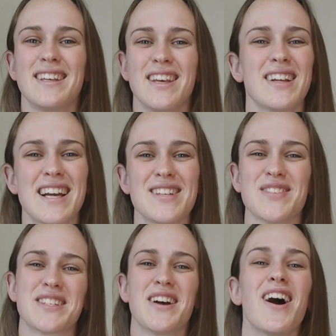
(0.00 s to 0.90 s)
Kia ora guys,
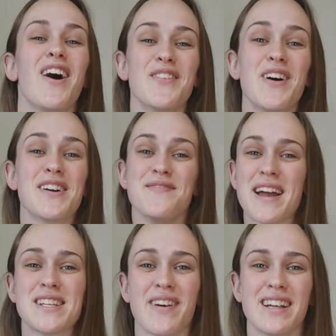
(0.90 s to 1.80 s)
what's going on and welcome
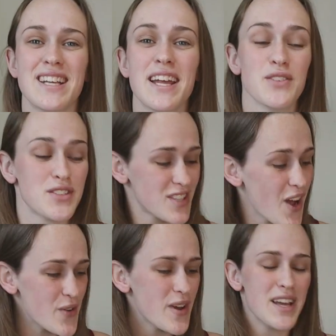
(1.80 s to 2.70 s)
back to my channel.
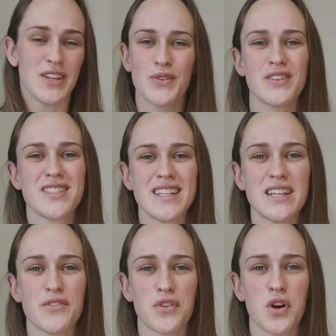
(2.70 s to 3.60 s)
So, you would have
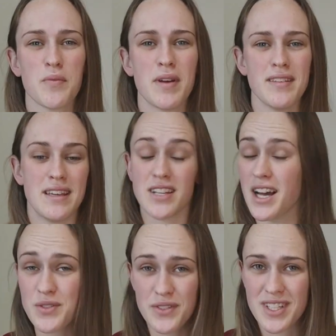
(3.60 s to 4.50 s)
seen from the
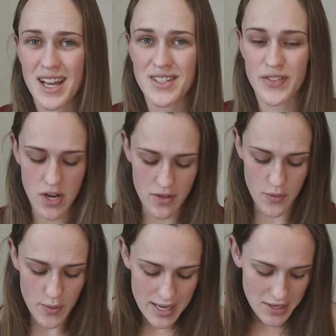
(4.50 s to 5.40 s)
title of today's video
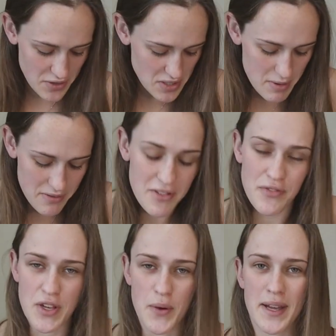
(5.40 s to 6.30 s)
that we are going to be
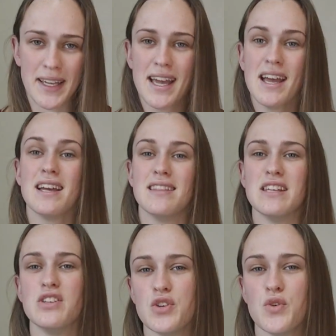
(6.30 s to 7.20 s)
reviewing
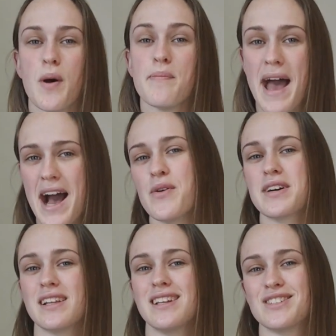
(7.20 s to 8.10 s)
the new
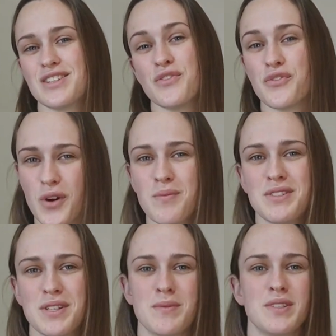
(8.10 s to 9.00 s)
Power collection
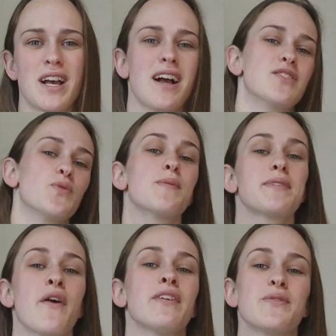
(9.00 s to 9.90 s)
from Gymshark. So what
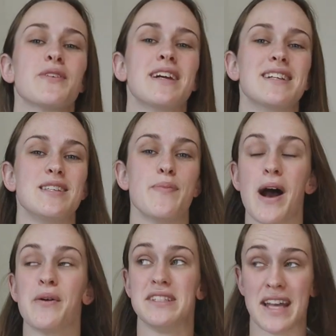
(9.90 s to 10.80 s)
I'm currently wearing is the
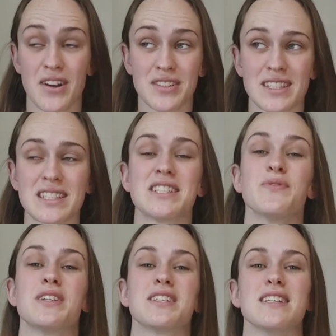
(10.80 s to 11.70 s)
Power Down
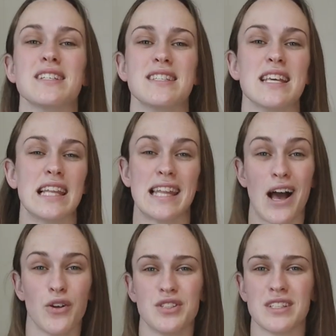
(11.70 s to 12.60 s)
collection, which is their
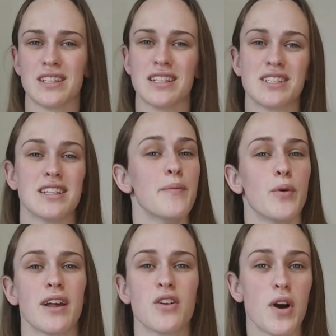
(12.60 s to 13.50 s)
lounging collection they
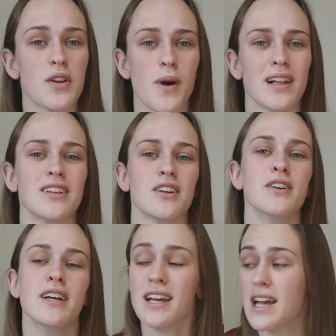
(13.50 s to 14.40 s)
brought out quite a while
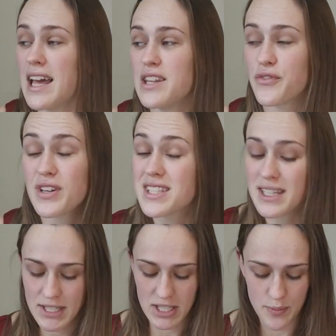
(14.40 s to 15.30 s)
ago. And they've
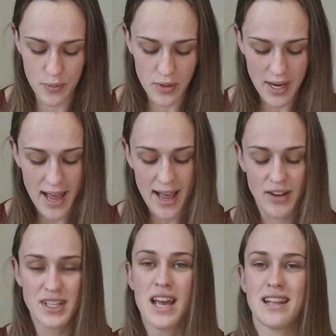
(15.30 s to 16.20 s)
recently just brought
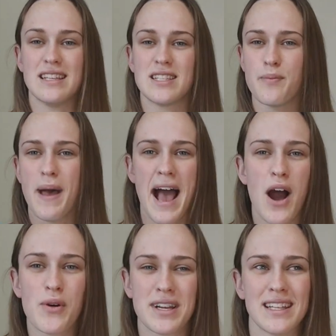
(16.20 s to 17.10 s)
out this
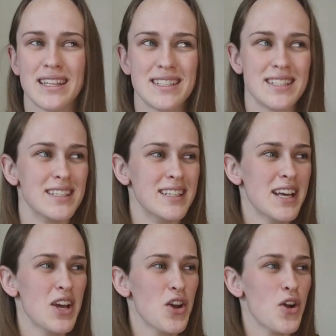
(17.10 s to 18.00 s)
Power collection,
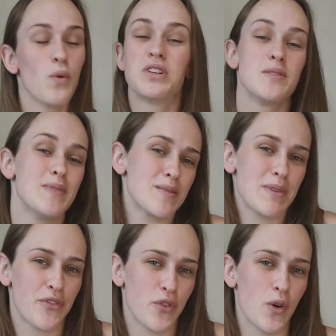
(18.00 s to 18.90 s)
which is meant to
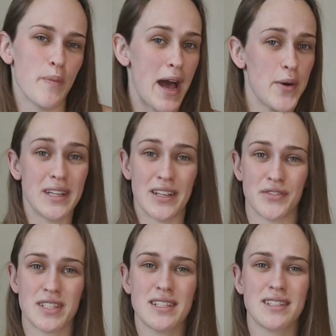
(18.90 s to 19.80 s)
be for power
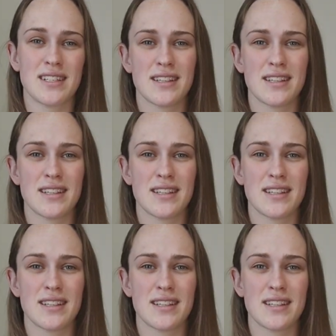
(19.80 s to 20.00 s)
lifters.